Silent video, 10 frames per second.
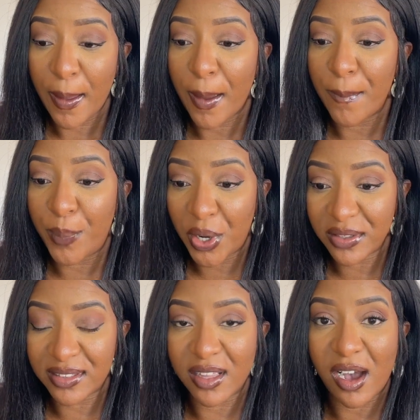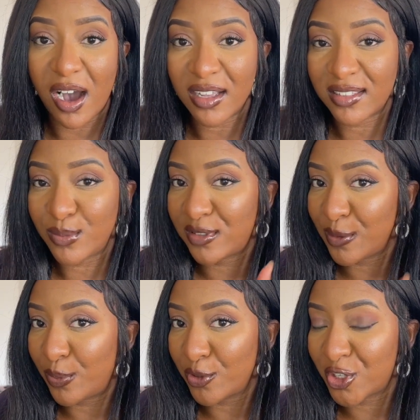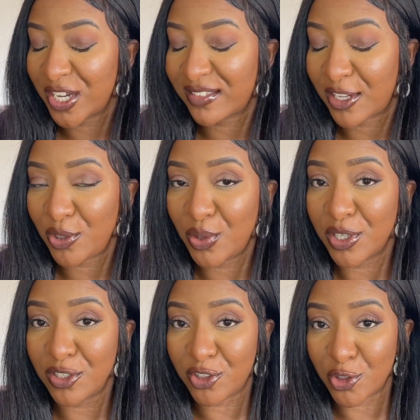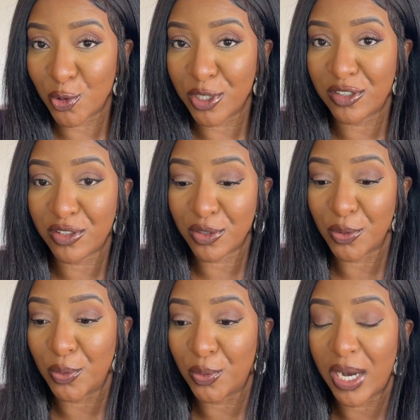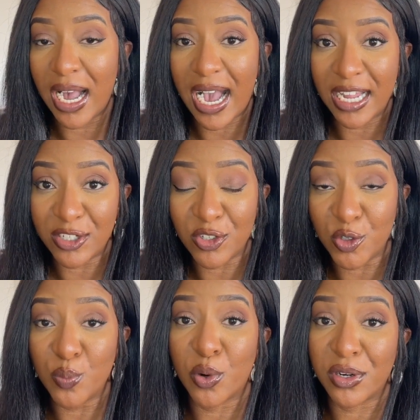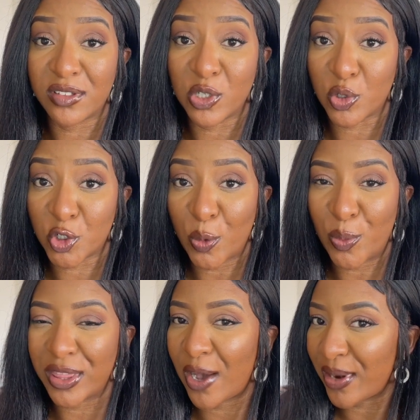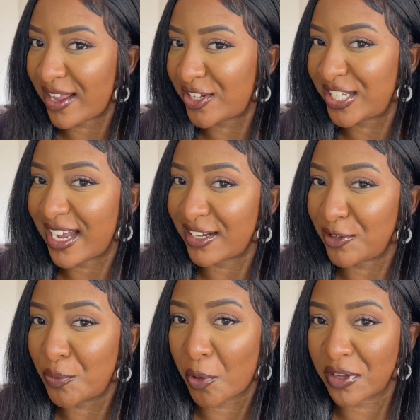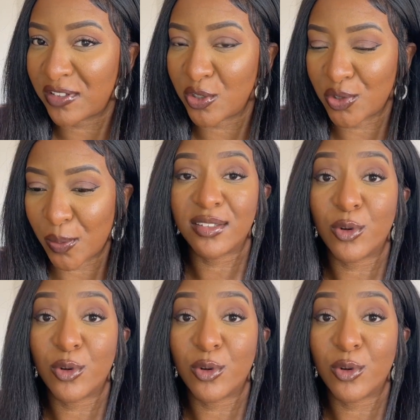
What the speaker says: But there are some simple tricks that you can do to add new products to your shop without actually adding new products to your shop.